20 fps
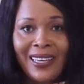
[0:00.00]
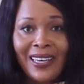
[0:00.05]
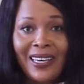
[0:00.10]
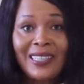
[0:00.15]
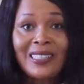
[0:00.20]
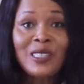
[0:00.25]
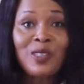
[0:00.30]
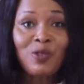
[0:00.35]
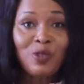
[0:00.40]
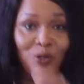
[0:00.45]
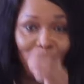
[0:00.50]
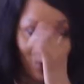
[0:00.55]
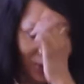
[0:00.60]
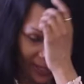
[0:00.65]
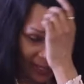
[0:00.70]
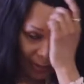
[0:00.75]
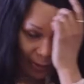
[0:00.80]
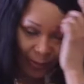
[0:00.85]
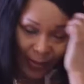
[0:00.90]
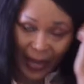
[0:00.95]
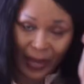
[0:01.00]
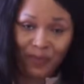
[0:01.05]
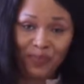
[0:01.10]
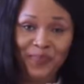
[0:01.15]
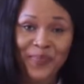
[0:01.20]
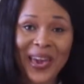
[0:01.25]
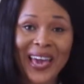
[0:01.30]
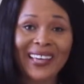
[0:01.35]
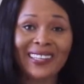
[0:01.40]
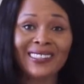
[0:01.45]
It's one of my
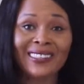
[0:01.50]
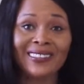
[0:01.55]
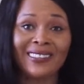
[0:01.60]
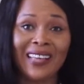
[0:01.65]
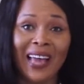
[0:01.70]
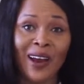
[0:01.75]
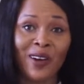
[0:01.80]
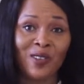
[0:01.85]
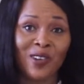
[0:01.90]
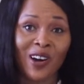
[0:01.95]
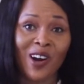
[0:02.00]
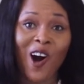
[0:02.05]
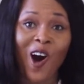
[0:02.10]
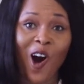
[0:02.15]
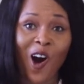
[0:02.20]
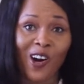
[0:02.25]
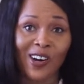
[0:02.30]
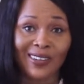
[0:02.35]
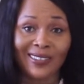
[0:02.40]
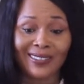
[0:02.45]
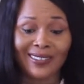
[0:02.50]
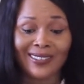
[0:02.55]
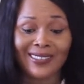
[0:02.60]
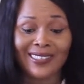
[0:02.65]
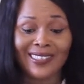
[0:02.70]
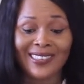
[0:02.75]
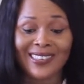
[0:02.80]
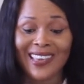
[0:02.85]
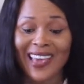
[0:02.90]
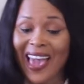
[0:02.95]
best Zara hauls
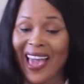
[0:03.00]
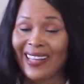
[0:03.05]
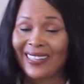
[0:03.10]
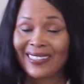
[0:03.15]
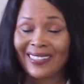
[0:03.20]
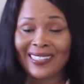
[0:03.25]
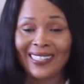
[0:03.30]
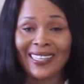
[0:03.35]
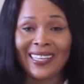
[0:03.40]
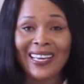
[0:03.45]
yet.